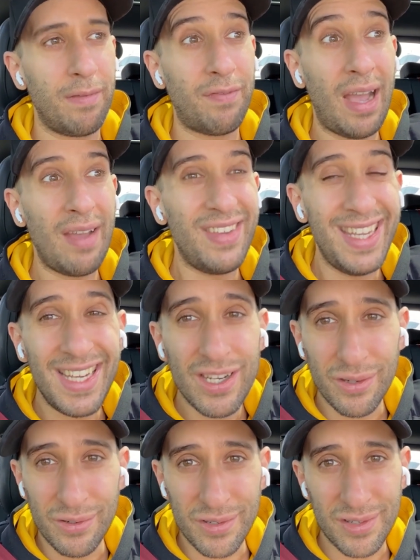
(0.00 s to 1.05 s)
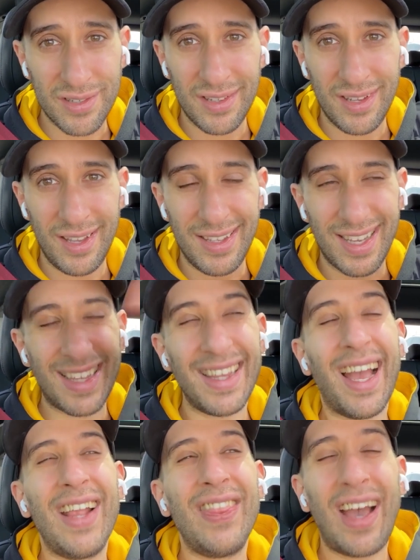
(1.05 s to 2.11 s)
Five years to get to
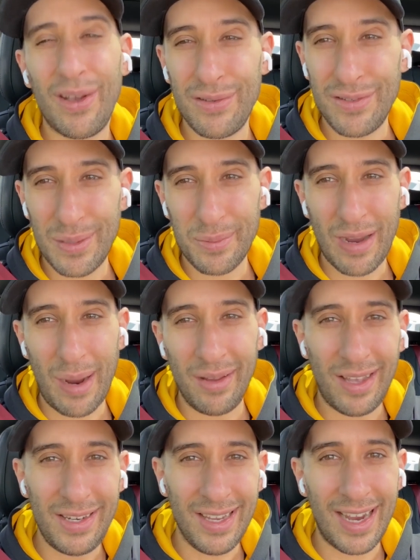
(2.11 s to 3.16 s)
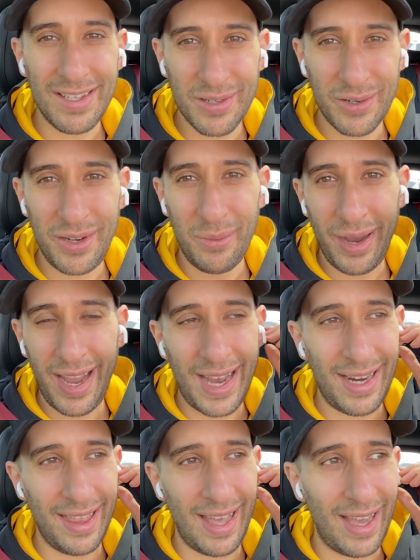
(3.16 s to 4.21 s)
nine thousand subscribers. A lot of you guys are already way
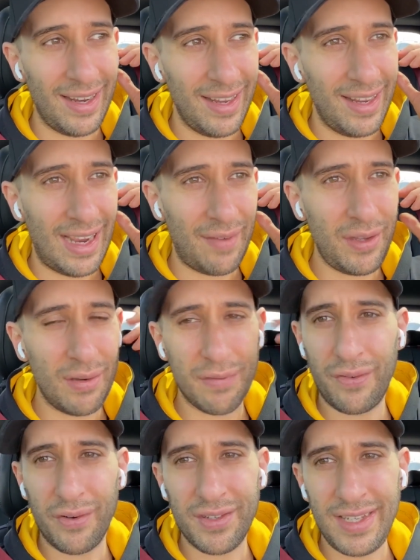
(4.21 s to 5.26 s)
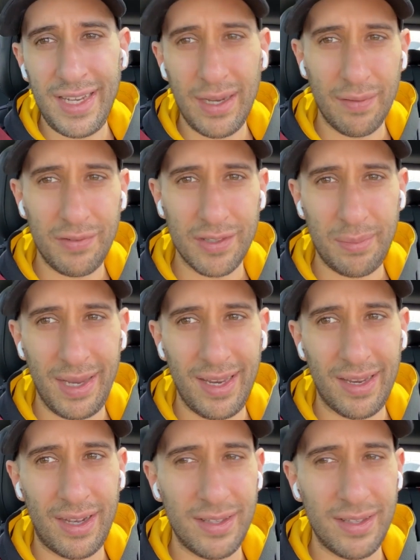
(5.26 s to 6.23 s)
ahead of that after your first year of just making